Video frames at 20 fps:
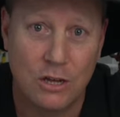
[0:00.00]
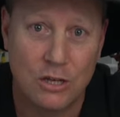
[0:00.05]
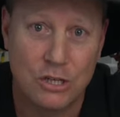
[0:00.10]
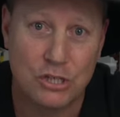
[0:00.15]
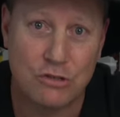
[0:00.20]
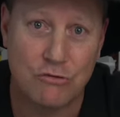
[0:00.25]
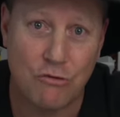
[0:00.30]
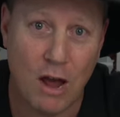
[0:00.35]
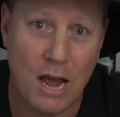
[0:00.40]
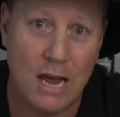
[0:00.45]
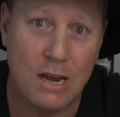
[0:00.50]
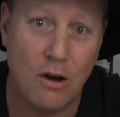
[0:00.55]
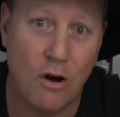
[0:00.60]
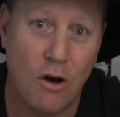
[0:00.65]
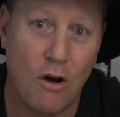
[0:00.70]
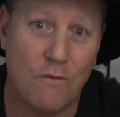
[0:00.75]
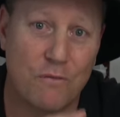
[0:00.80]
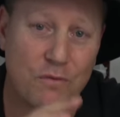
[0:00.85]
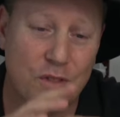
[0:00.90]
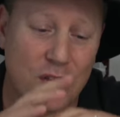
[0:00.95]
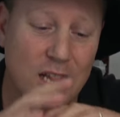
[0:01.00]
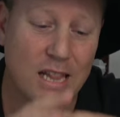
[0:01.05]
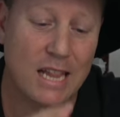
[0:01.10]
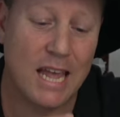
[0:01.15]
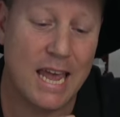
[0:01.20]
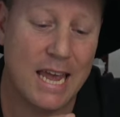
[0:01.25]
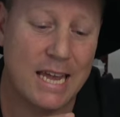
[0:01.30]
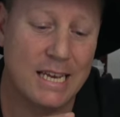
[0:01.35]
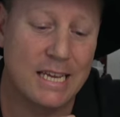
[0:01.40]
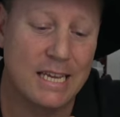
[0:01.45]
straight off the
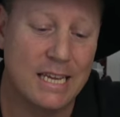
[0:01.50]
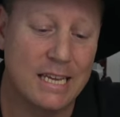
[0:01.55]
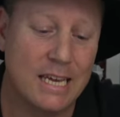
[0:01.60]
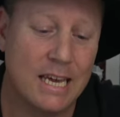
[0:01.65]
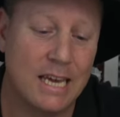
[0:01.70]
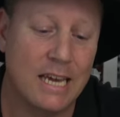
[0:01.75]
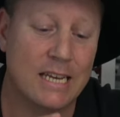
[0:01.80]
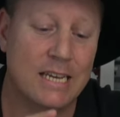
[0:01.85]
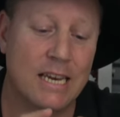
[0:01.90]
landing gear.